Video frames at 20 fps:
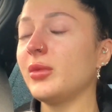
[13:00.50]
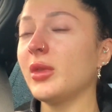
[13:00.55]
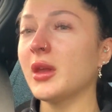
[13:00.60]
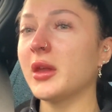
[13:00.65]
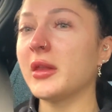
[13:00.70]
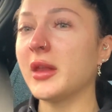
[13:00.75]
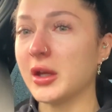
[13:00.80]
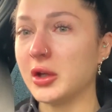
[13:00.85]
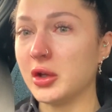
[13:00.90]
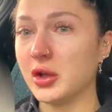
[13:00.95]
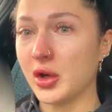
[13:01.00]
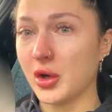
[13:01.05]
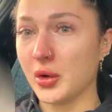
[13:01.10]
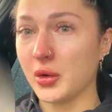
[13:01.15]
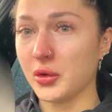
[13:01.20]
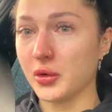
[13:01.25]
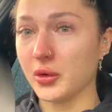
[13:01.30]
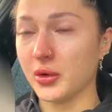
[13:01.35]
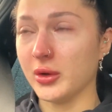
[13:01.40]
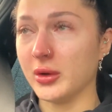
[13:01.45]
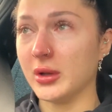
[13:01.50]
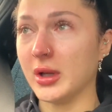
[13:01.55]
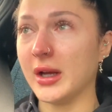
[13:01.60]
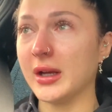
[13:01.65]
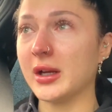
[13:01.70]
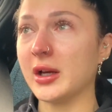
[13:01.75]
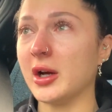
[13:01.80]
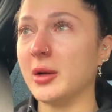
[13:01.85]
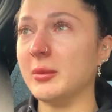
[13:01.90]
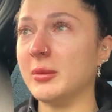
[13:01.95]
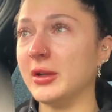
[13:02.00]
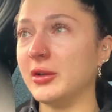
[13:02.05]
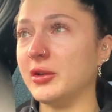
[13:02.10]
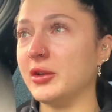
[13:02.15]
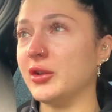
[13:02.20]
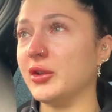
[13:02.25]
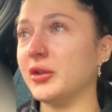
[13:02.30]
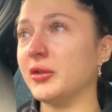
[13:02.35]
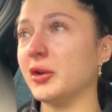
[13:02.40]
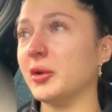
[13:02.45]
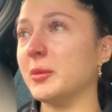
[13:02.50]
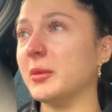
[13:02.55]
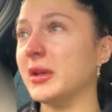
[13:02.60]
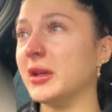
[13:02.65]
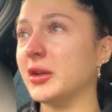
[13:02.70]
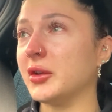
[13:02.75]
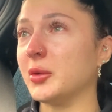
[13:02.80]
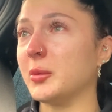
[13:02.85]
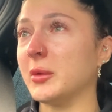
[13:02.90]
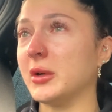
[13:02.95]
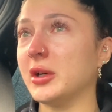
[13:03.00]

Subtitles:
that you go through. Like, I'm literally just filming this on my